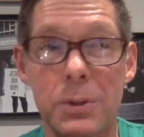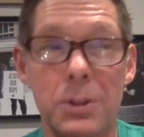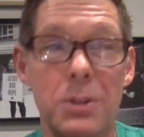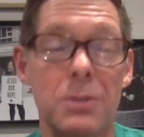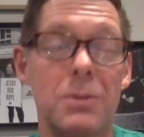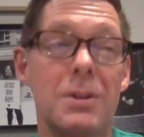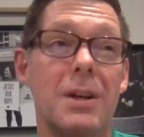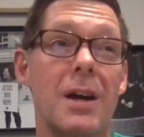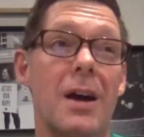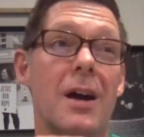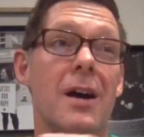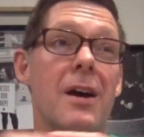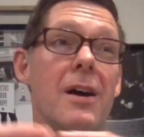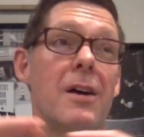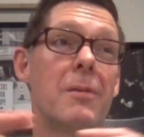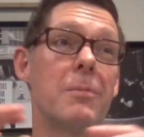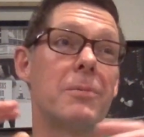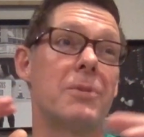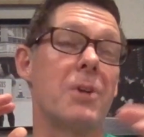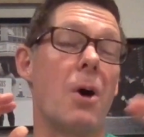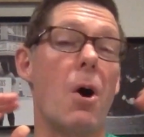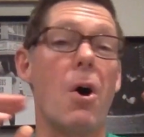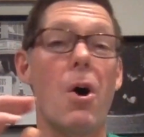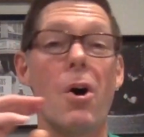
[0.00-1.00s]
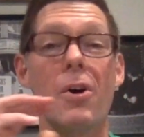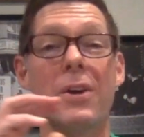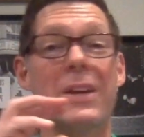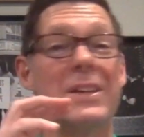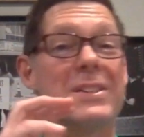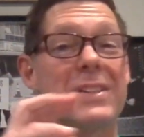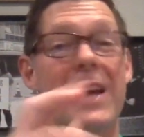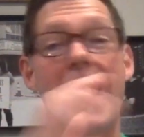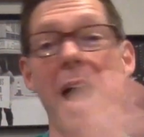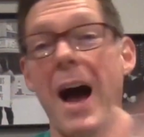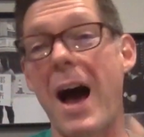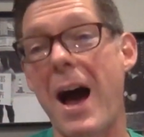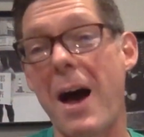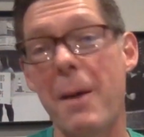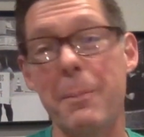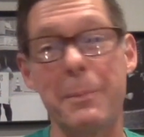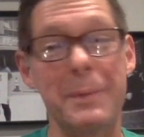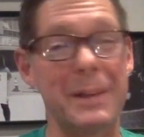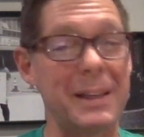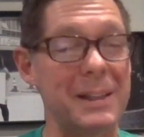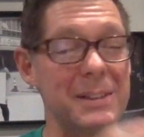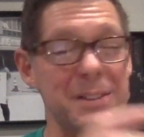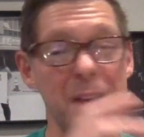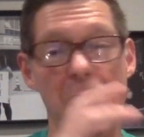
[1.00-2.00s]
you come to all his
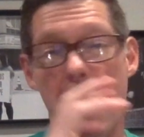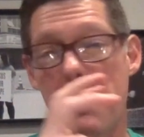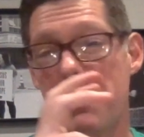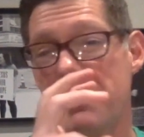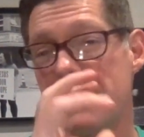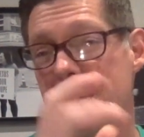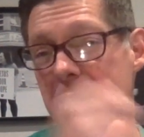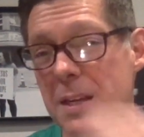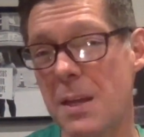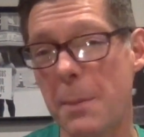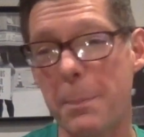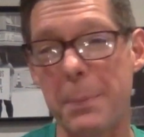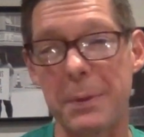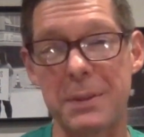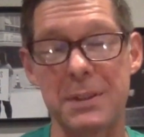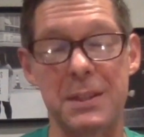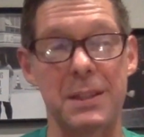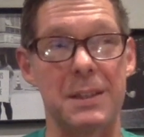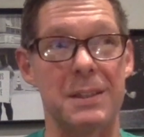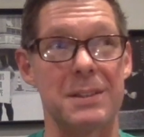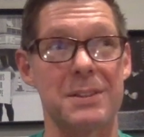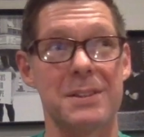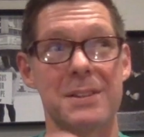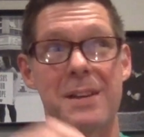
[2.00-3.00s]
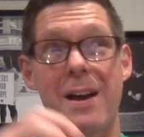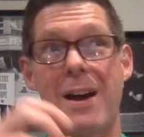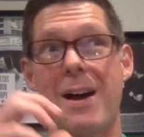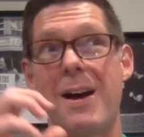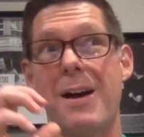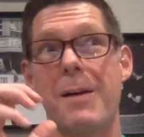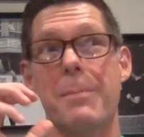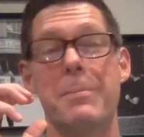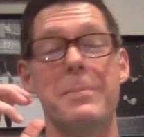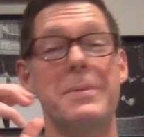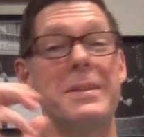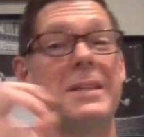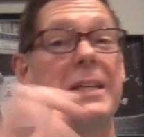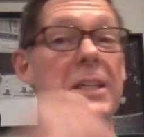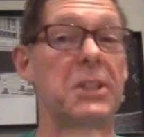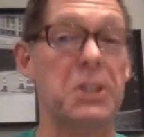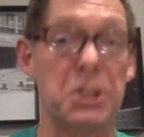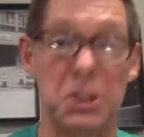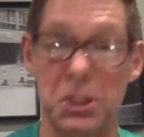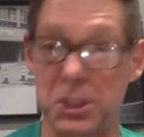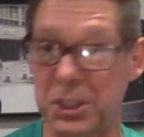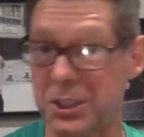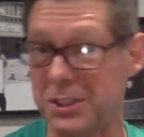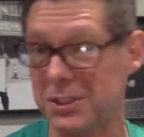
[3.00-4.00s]
omnis, omnipotence,
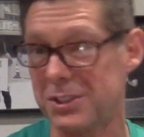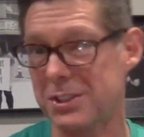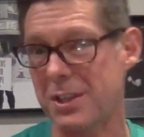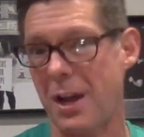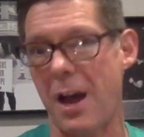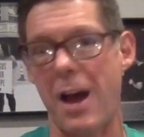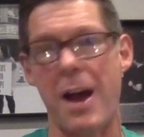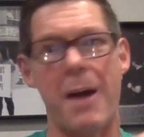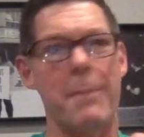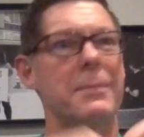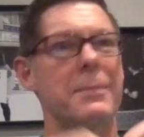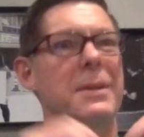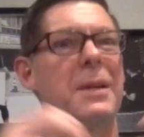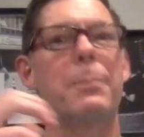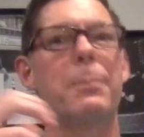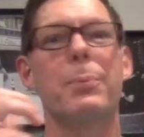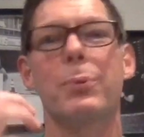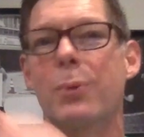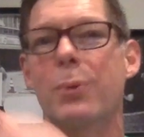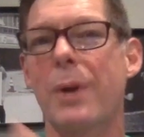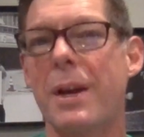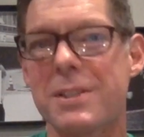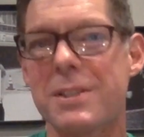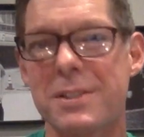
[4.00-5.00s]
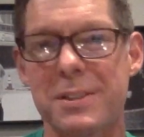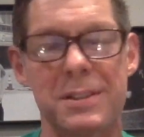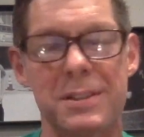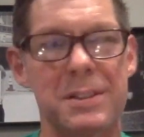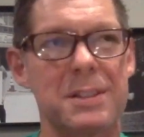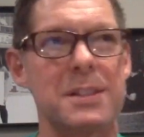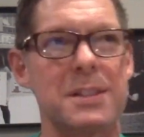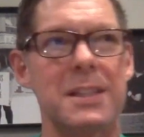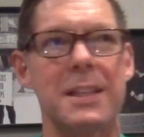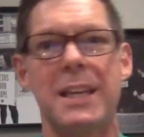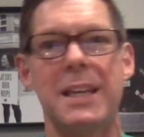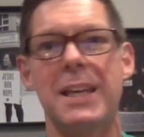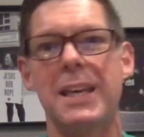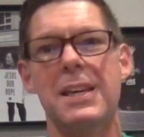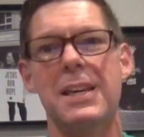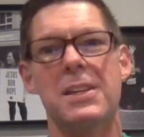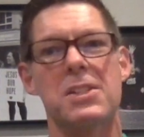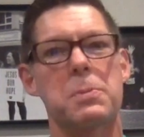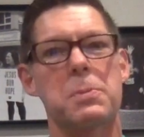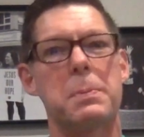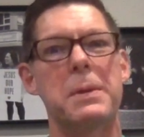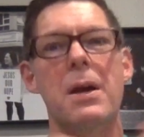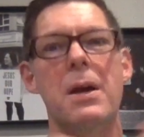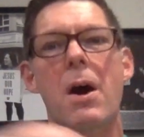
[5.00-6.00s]
omniscience, omnipresence, that he
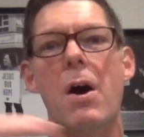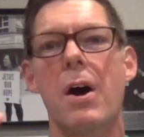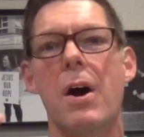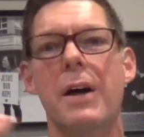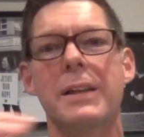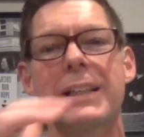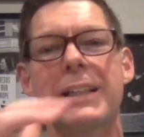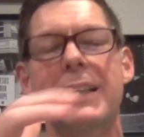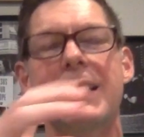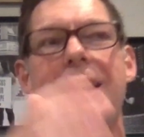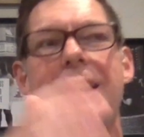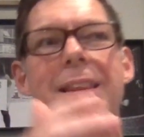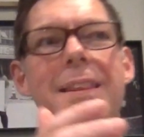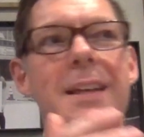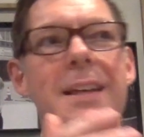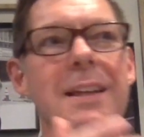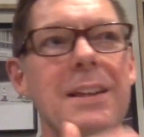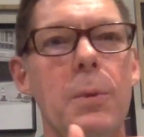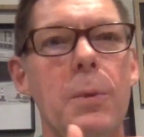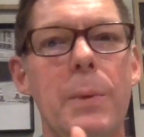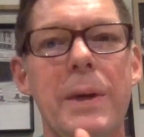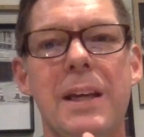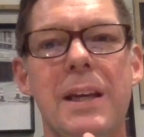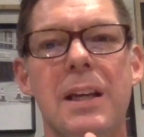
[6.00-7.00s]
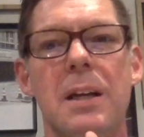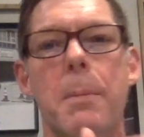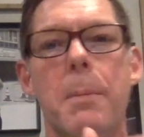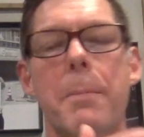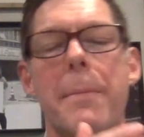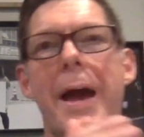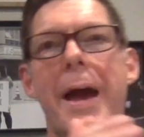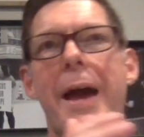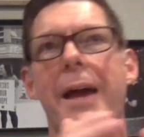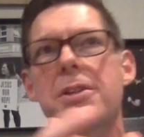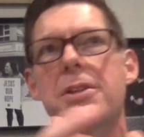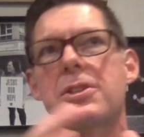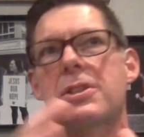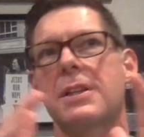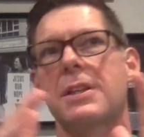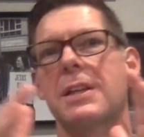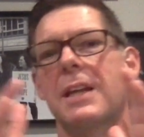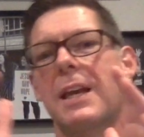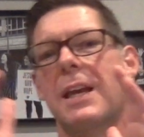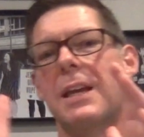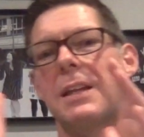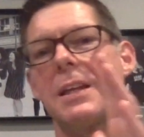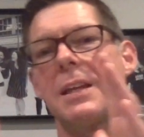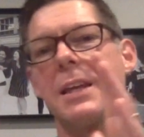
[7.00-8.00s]
is beyond anything that we can imagine,
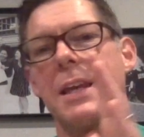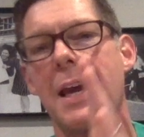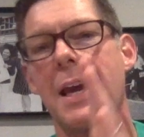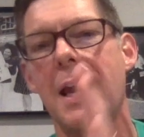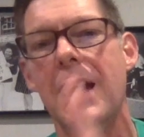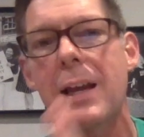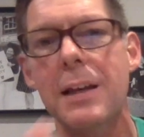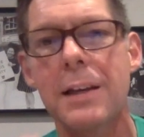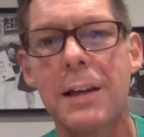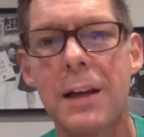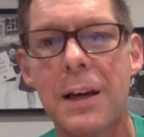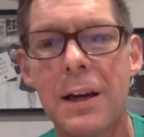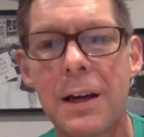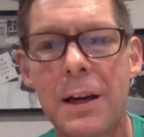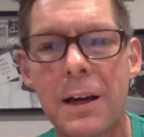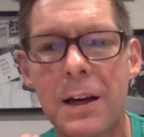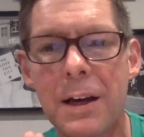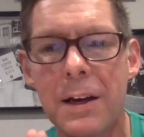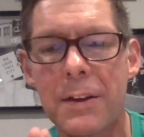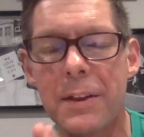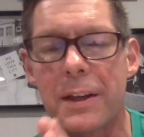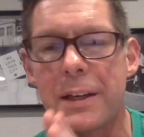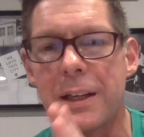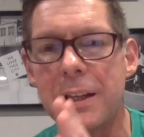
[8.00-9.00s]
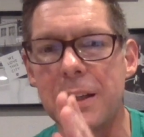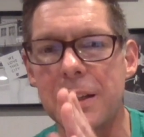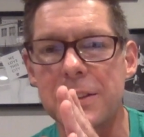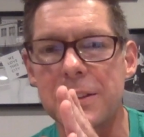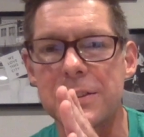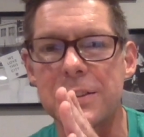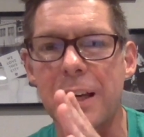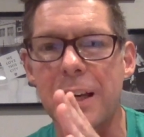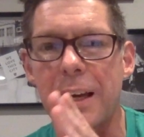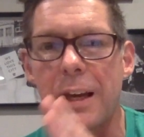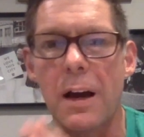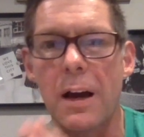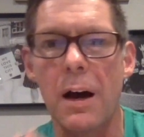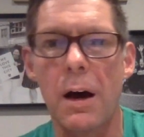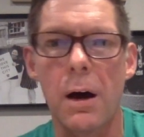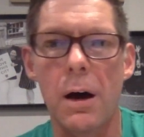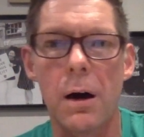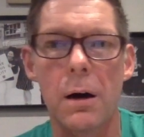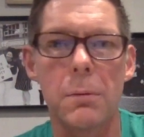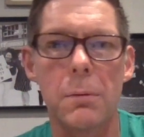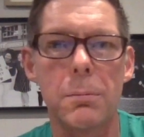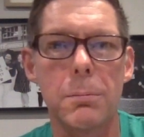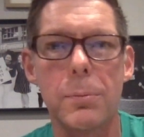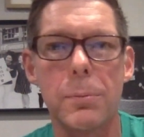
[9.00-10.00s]
and yet that he is a
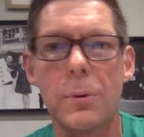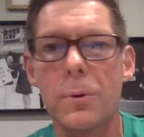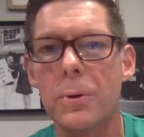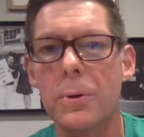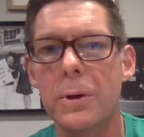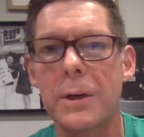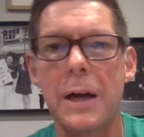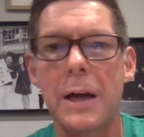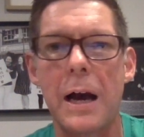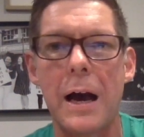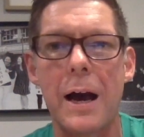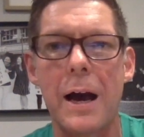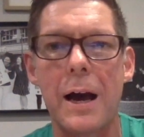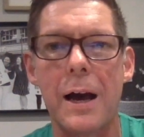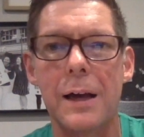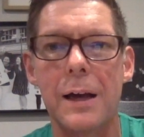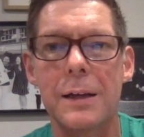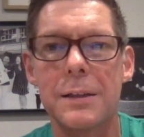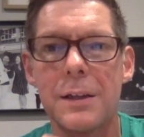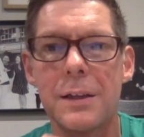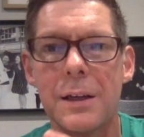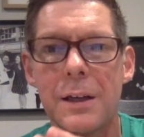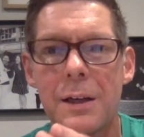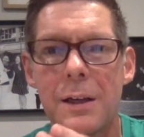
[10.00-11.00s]
humble God